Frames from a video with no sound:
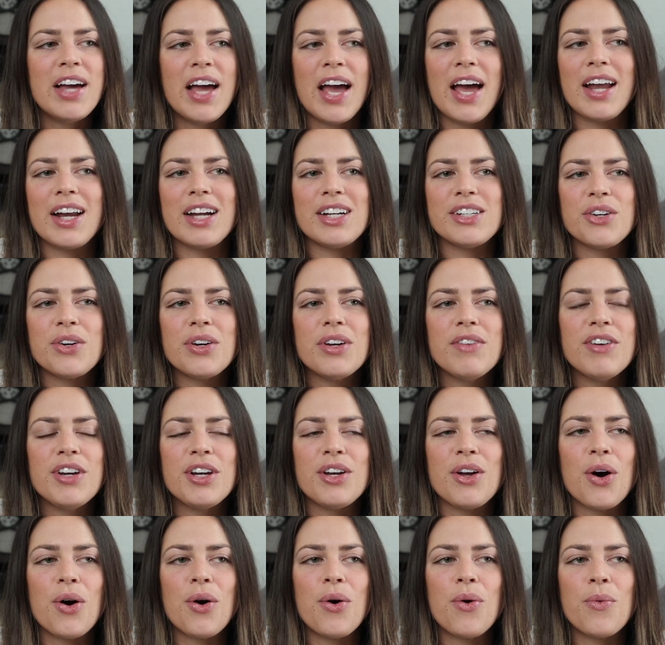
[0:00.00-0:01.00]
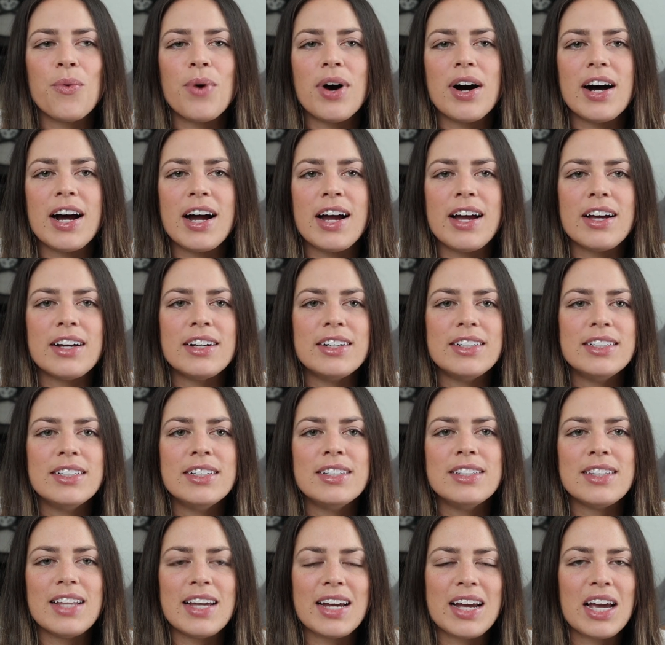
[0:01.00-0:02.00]
And I don't even know why
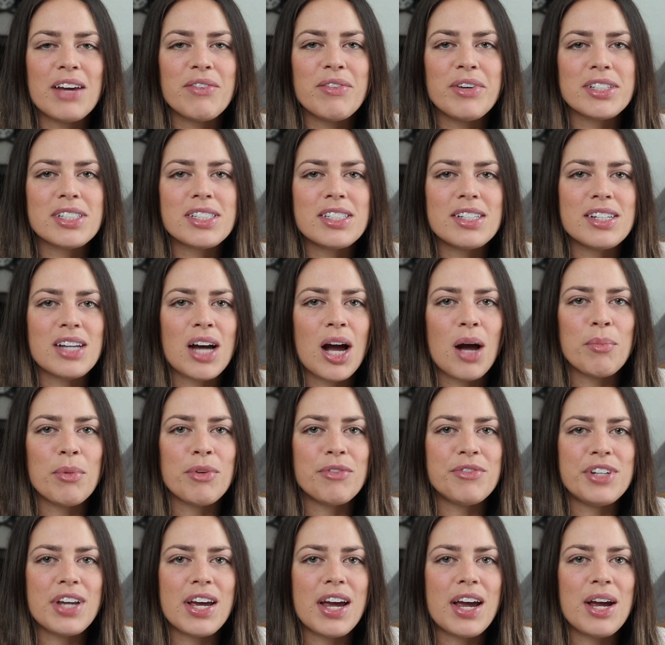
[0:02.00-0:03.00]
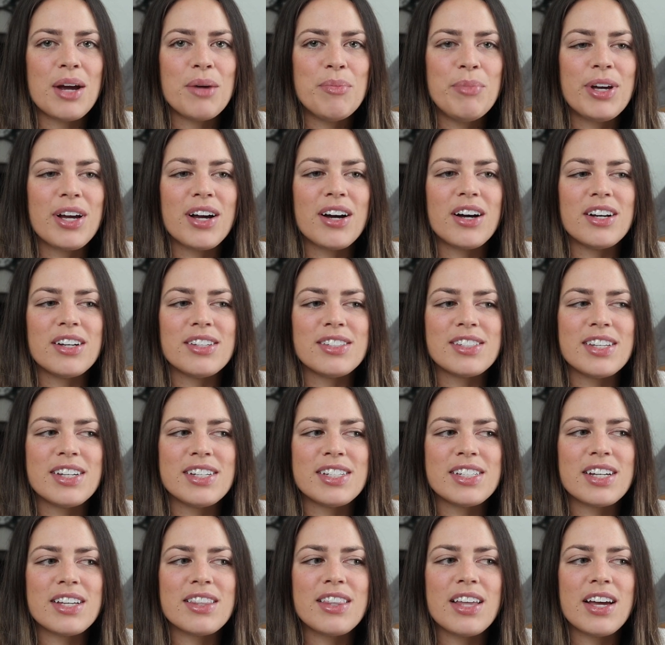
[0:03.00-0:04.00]
they gave us the time of day, because they
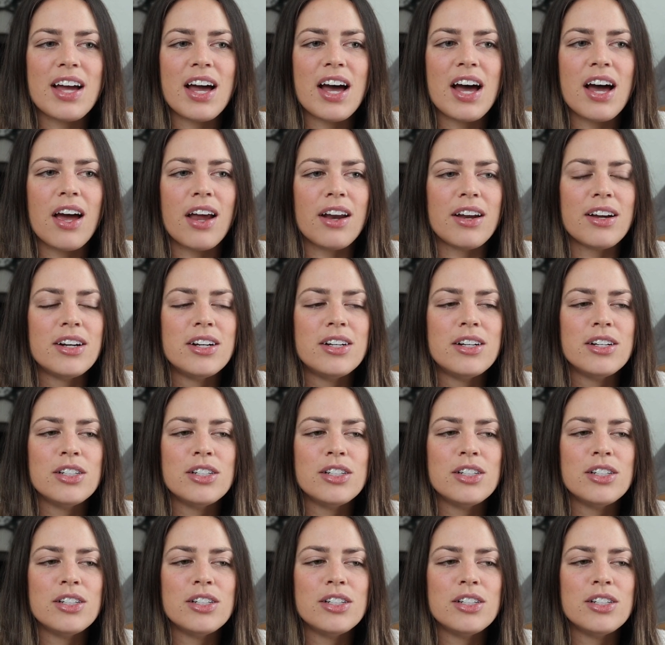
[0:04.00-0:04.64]
said they had